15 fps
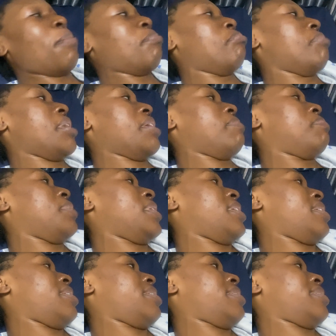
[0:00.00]

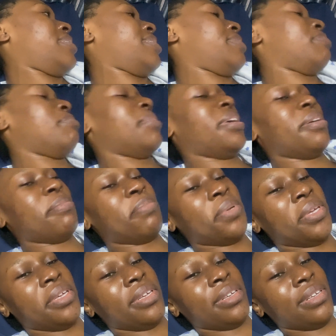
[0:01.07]
maybe
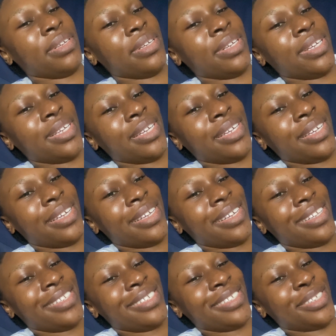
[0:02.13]
maybe
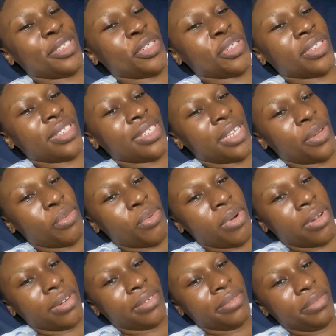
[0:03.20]
this is just day
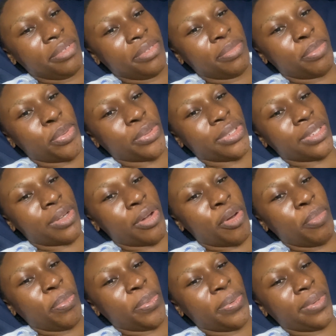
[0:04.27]
one post
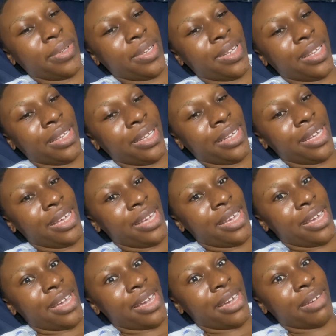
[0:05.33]
op
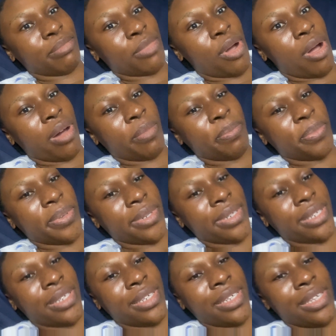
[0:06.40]
i'm up
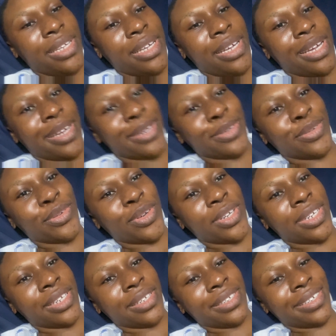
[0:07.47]
and
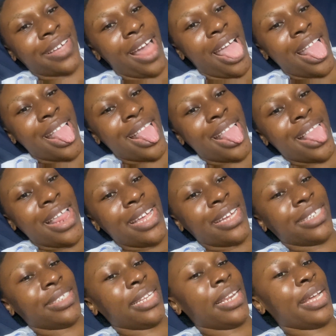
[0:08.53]
running
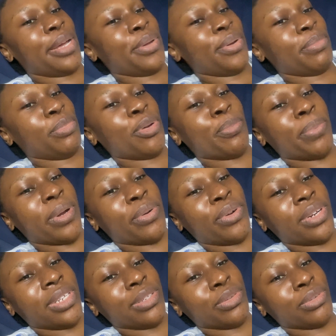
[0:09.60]
lie, I'm not
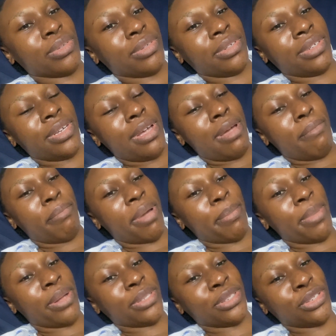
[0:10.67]
running no. My
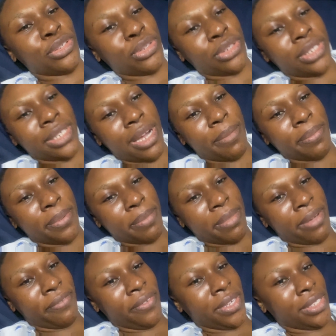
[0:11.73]
mouth is just sharp and
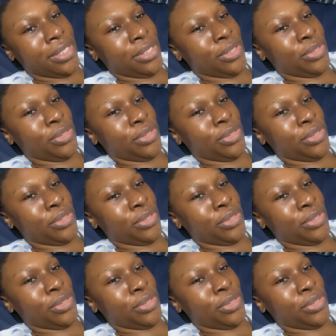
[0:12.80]
my face is